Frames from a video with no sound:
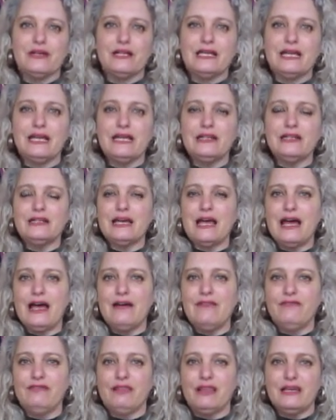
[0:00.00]
He cannot
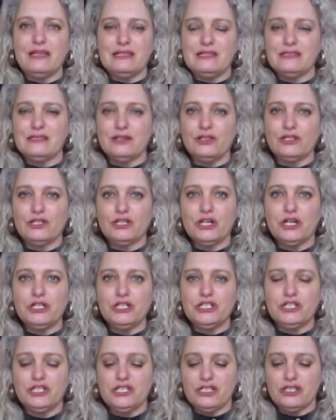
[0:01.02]
have like his
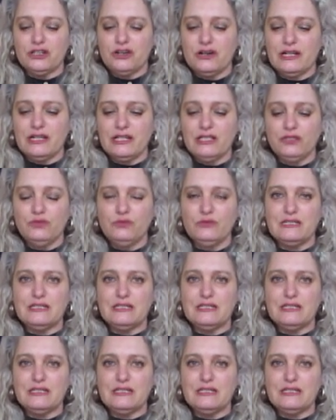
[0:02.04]
unconscious starting to